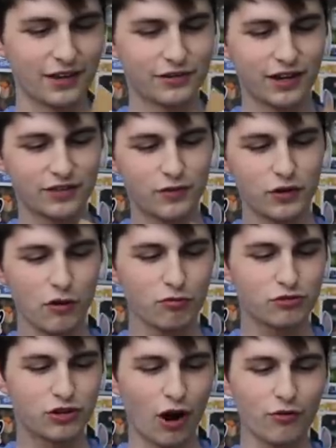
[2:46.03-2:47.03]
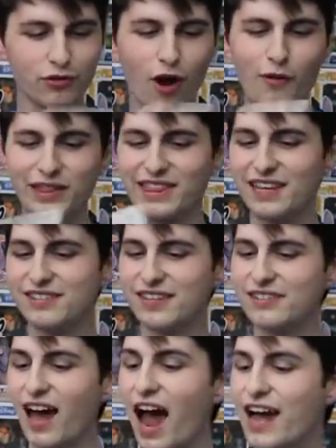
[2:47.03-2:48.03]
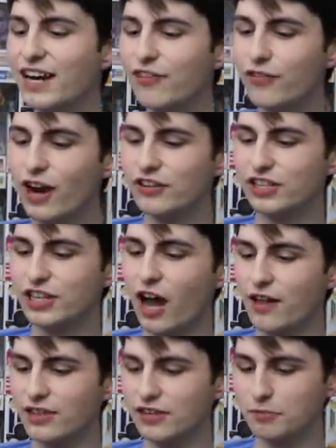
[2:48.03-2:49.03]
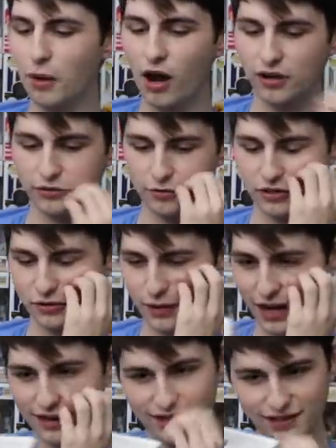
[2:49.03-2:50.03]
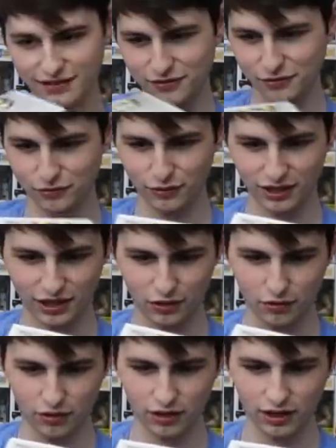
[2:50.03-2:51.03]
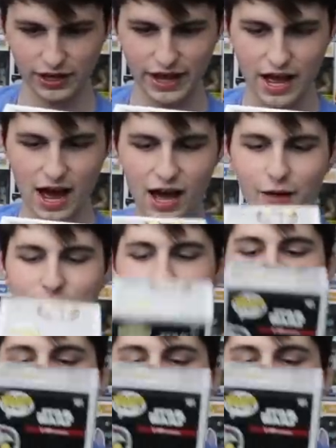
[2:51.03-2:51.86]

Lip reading: So guys, if you don't know what this is, I never actually got this box, which is why I think this one's really cool. This